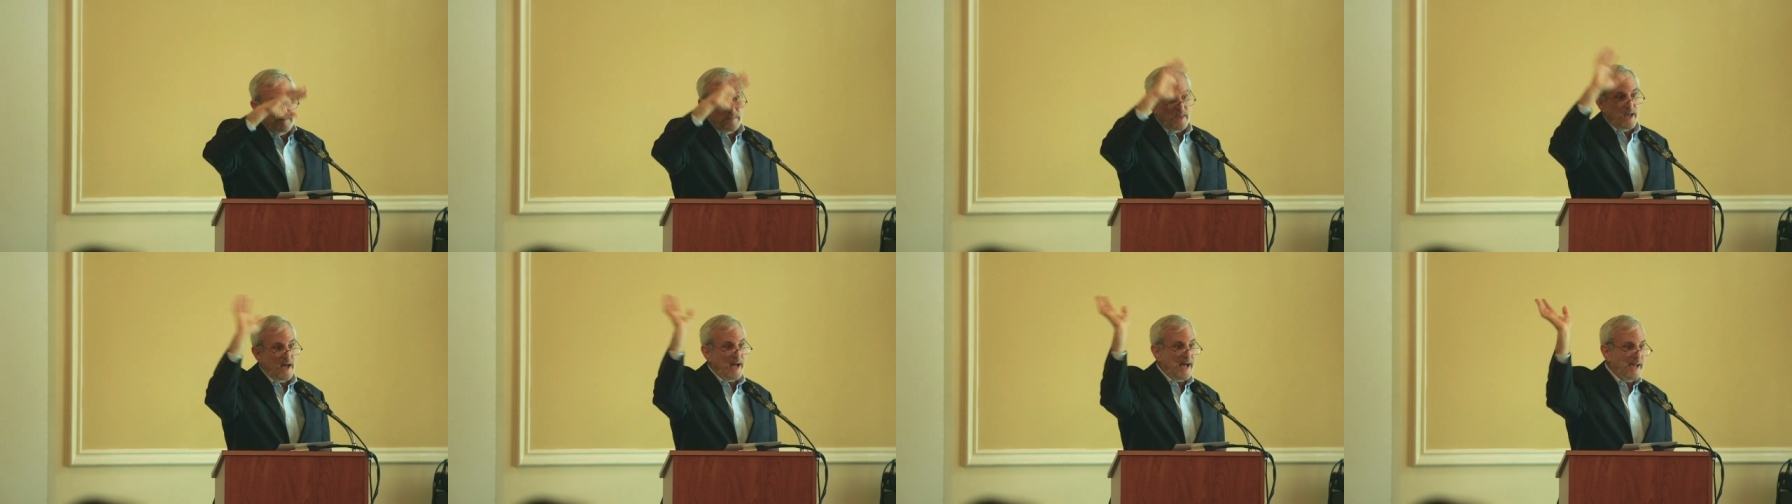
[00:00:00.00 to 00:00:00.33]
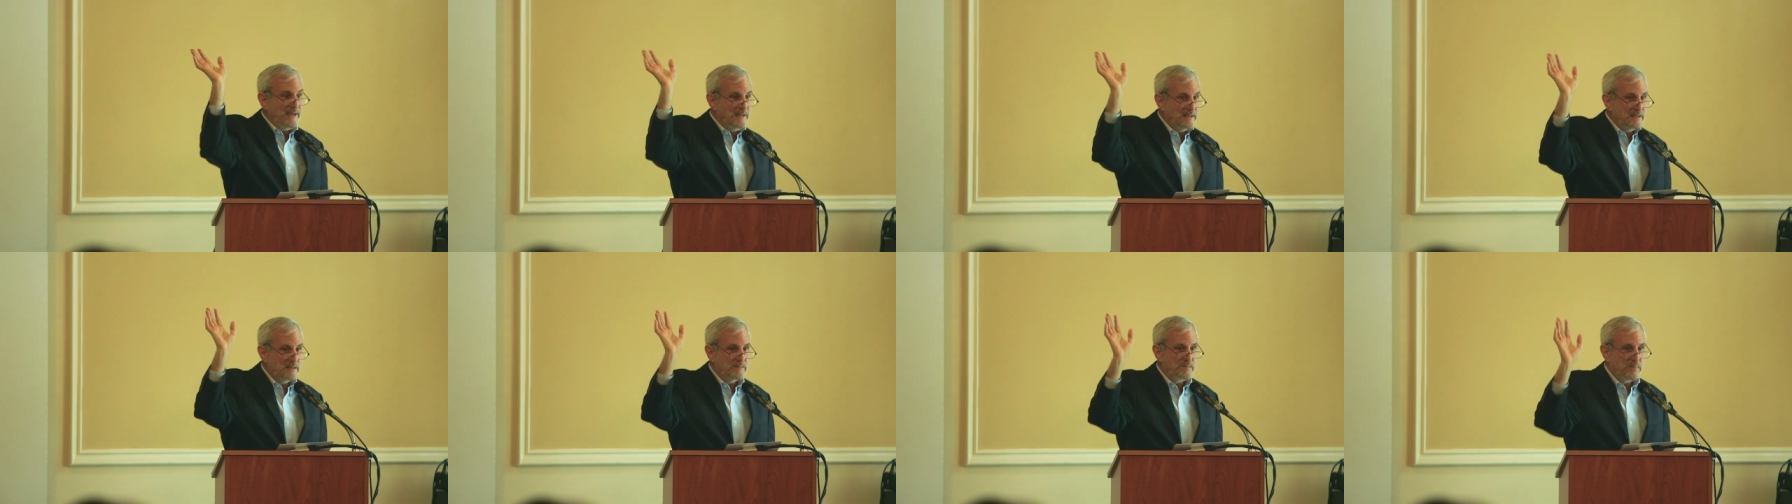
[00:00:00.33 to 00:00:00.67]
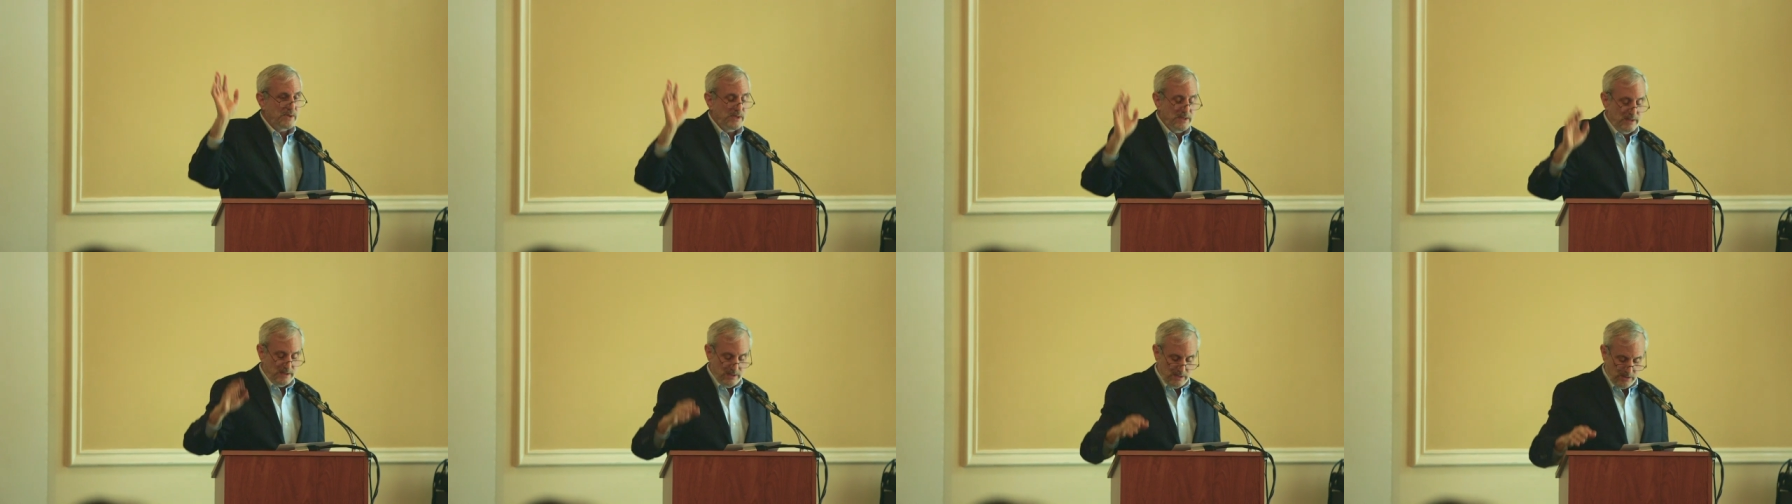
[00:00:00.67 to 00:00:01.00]
heightened
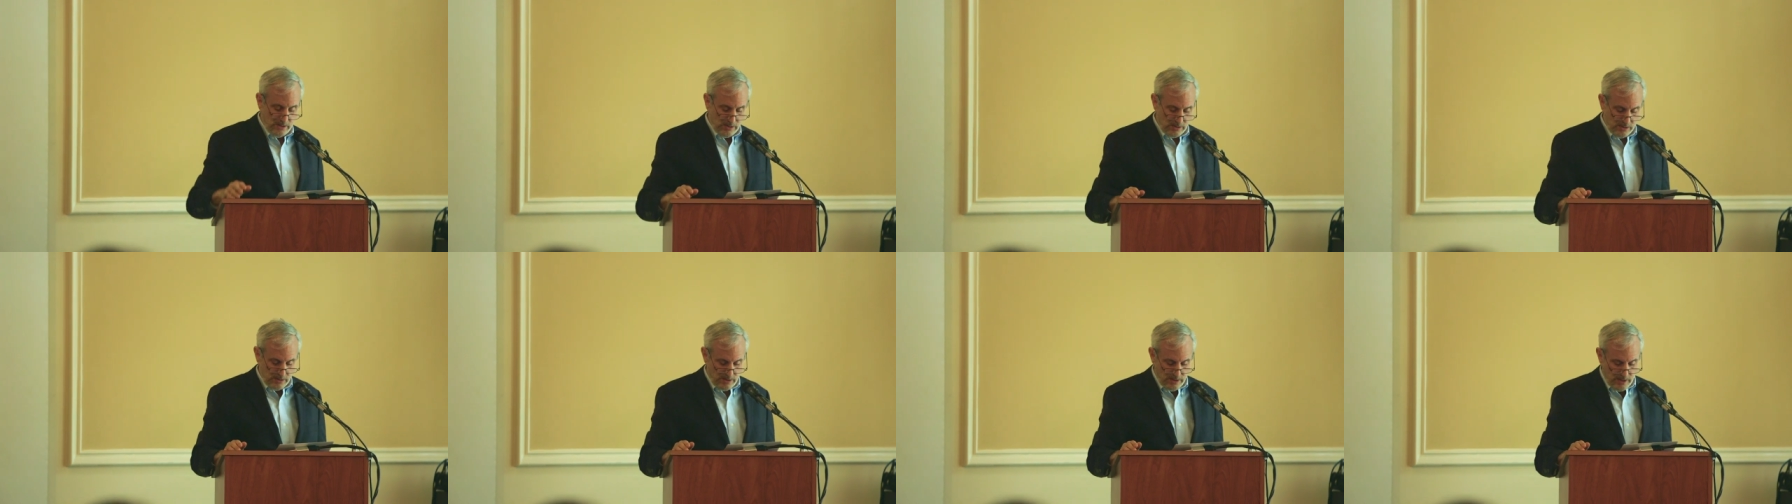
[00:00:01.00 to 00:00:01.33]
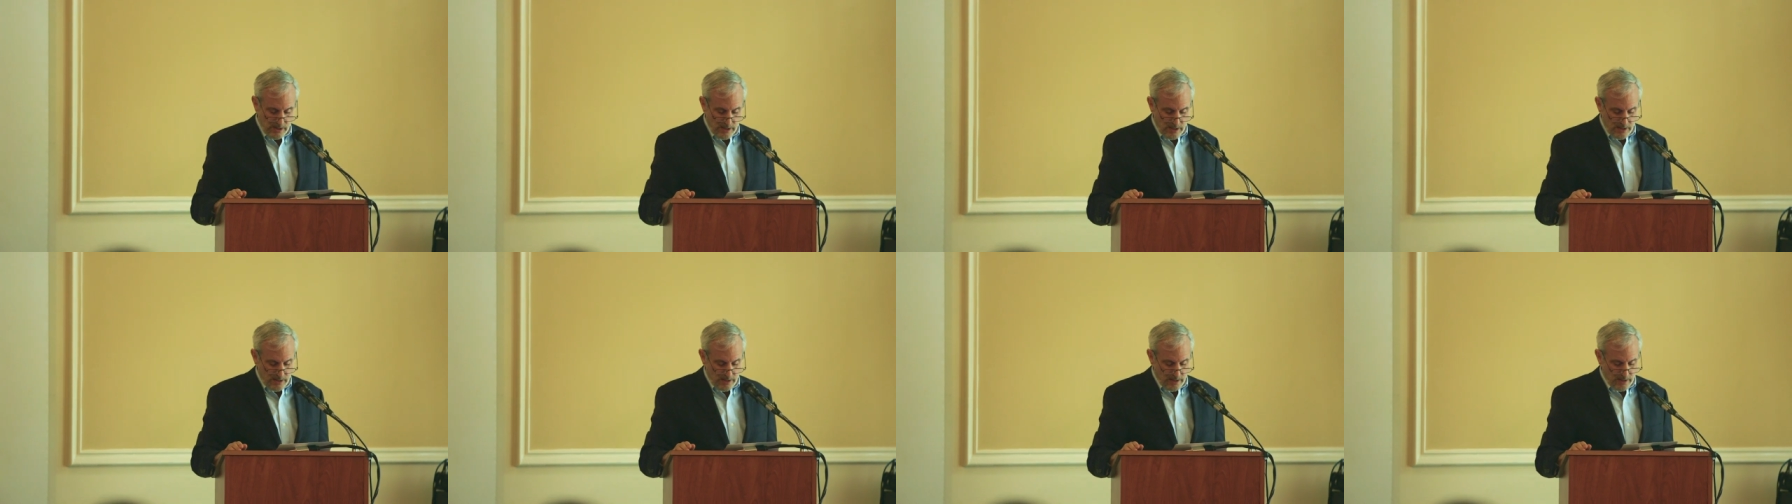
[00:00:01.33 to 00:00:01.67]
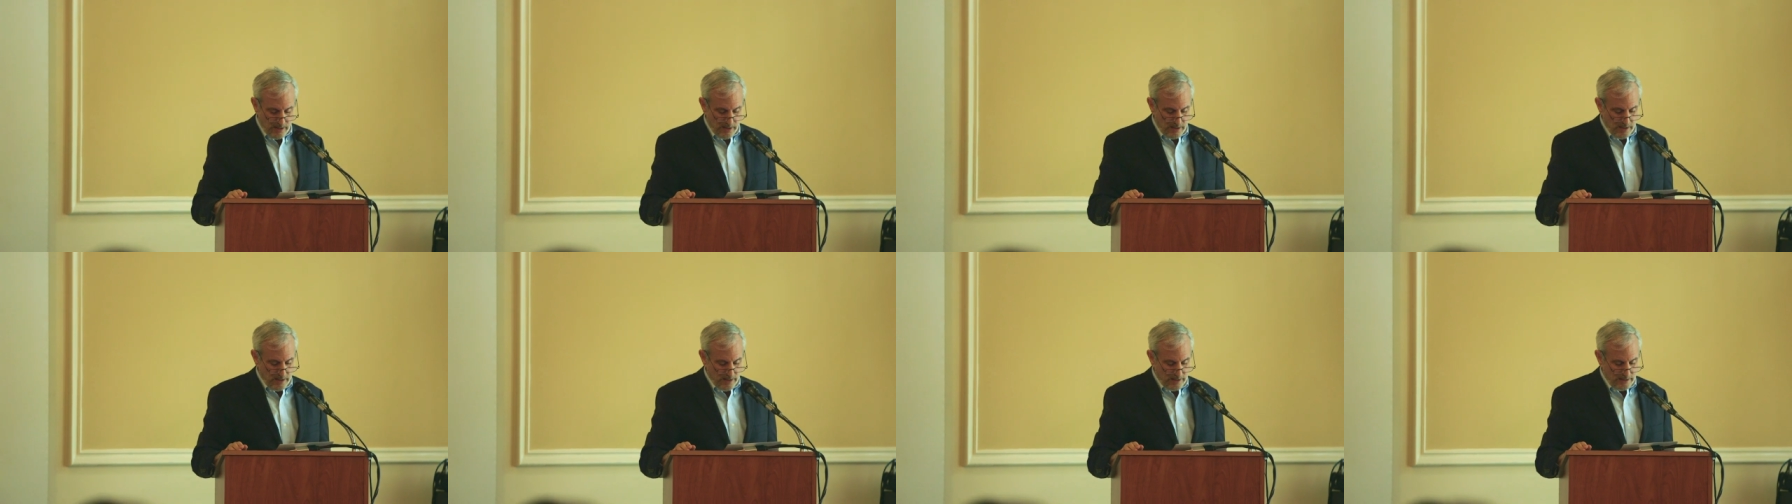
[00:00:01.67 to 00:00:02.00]
political
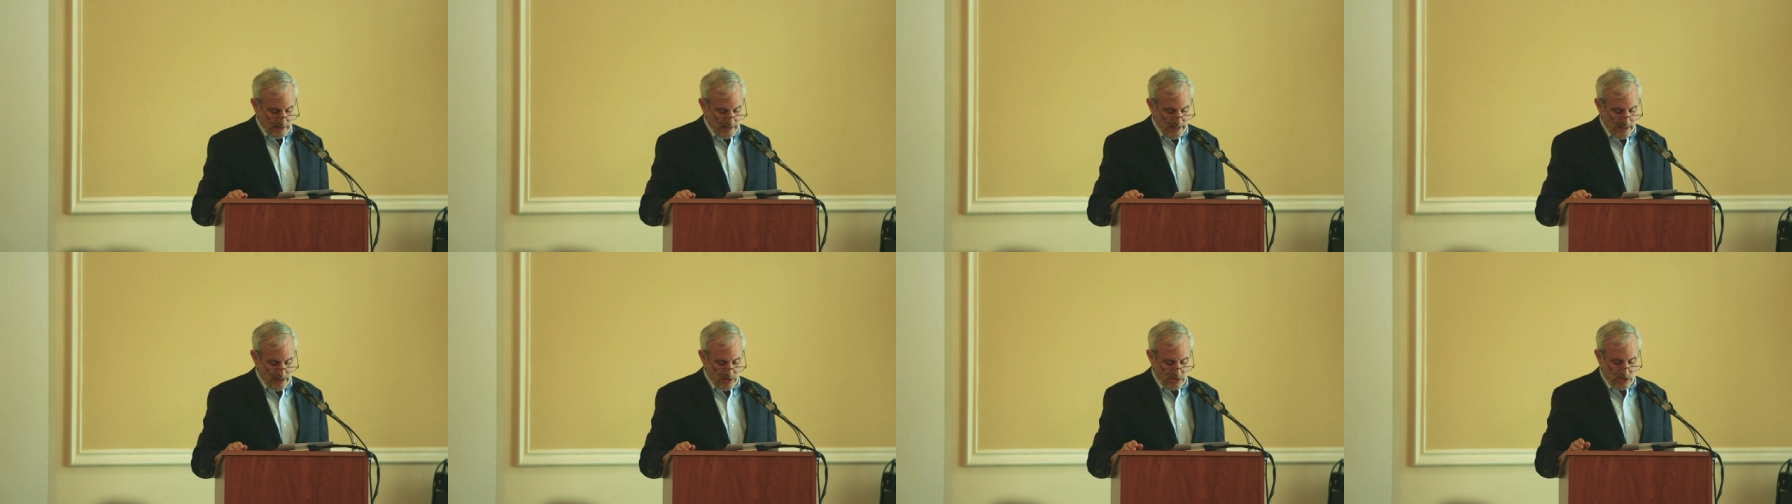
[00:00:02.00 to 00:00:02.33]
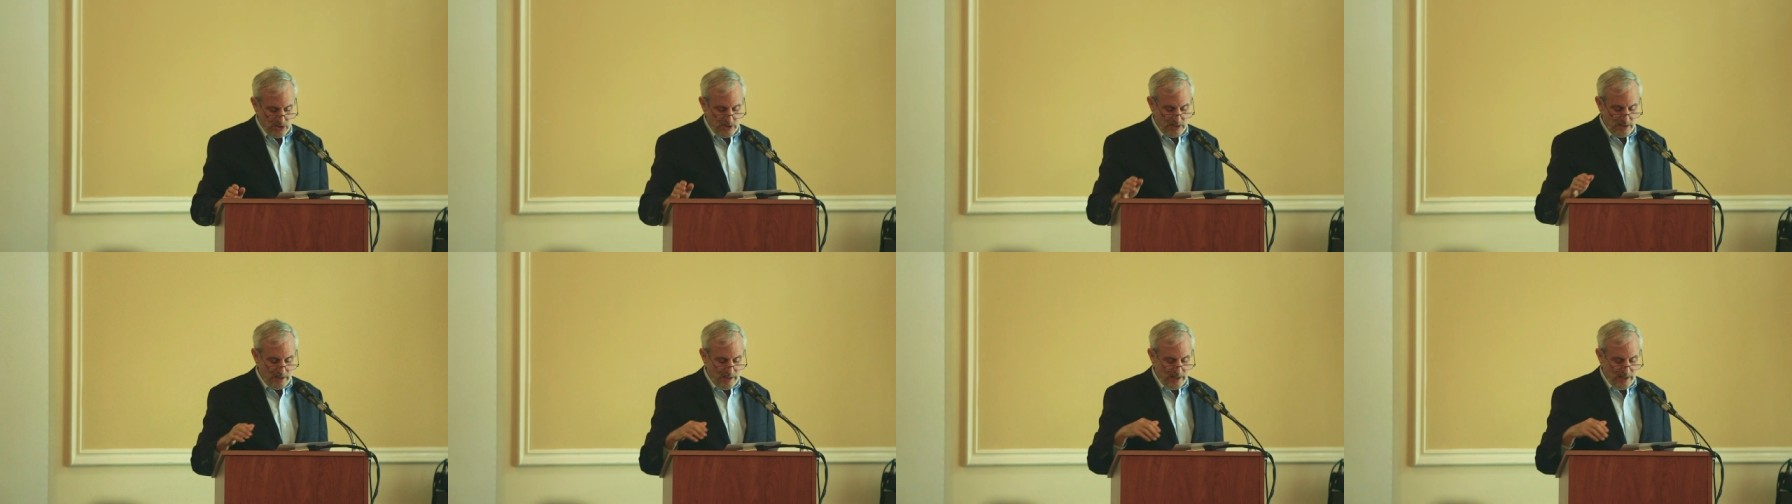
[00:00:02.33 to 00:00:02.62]
uh, attention.